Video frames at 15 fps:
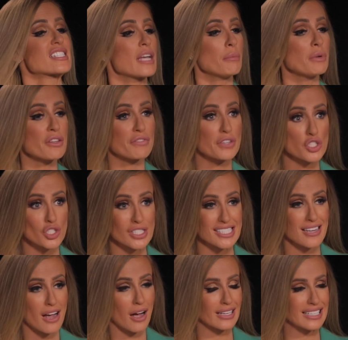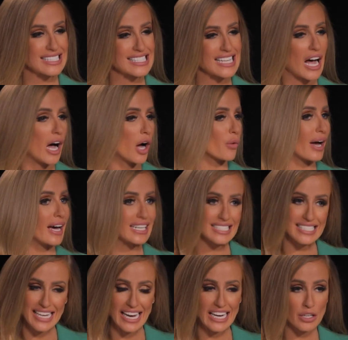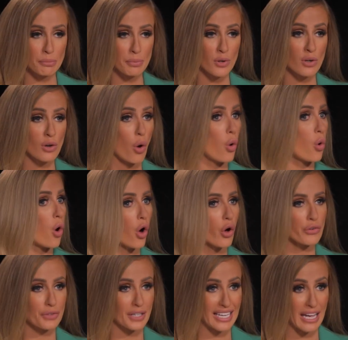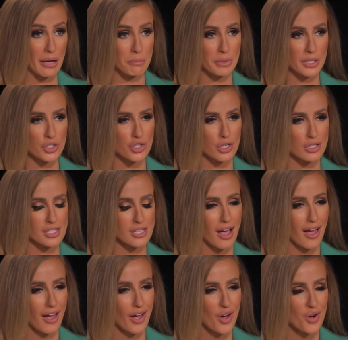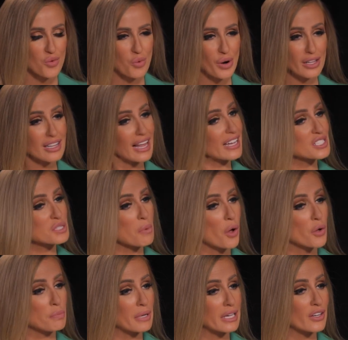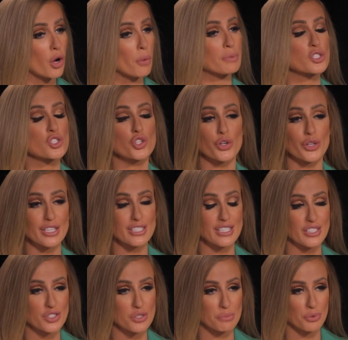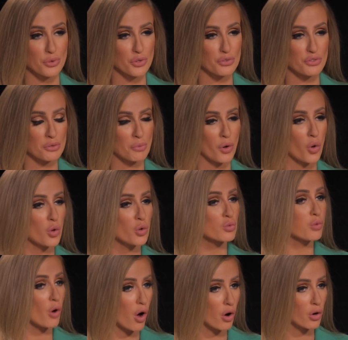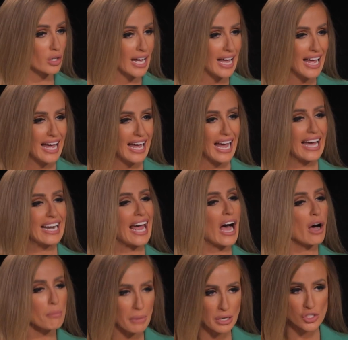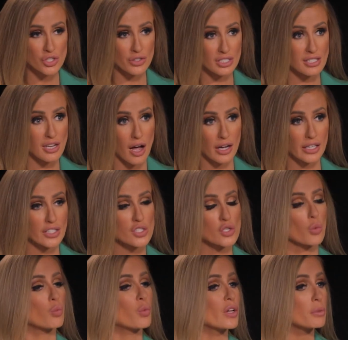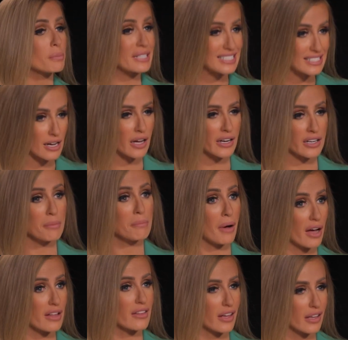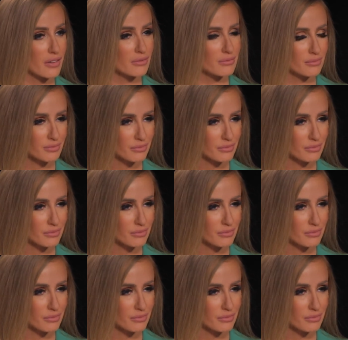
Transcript: some of the vision's targets are unattainable or overly ambitious. Will Expo be an opportunity to prove them all wrong? And how much of the targets will be done by then?